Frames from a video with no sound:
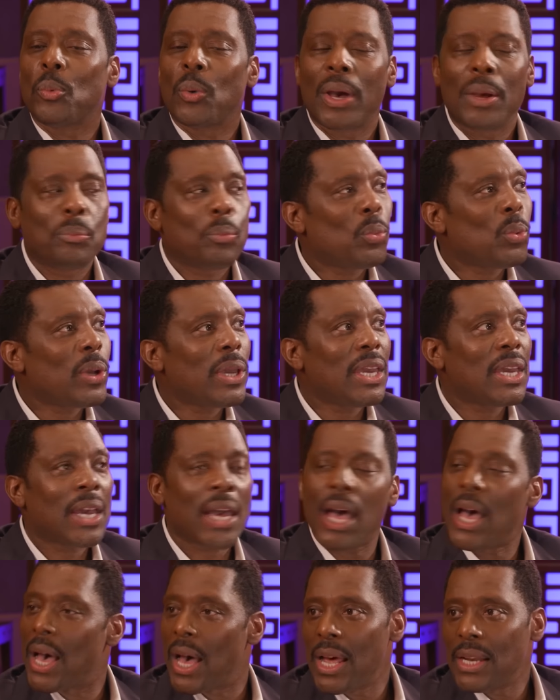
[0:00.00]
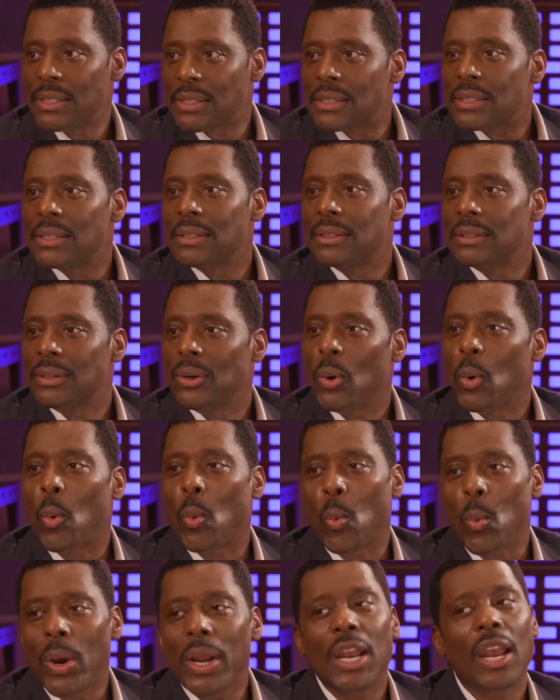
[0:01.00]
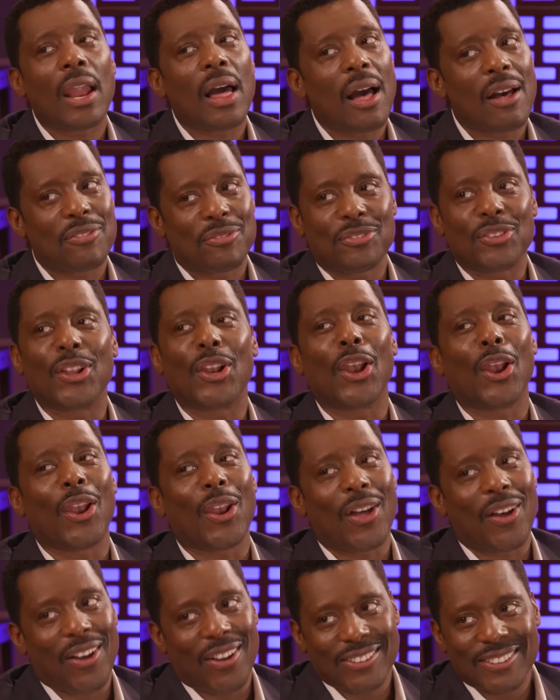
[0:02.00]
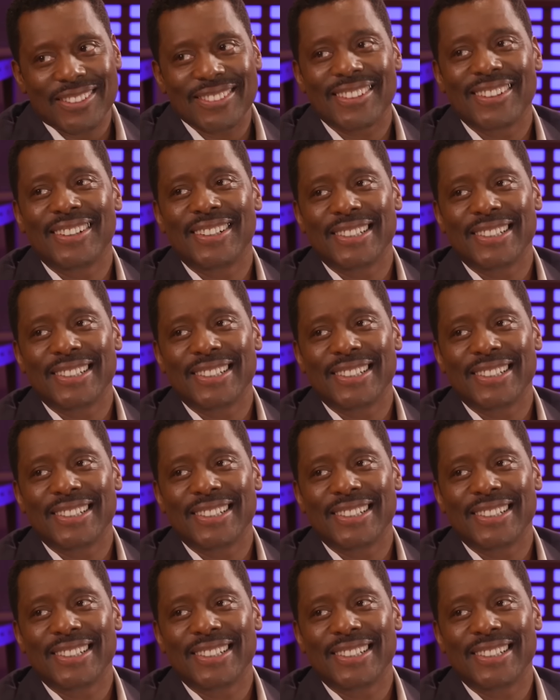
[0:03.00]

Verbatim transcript: When we cut, we laugh a lot.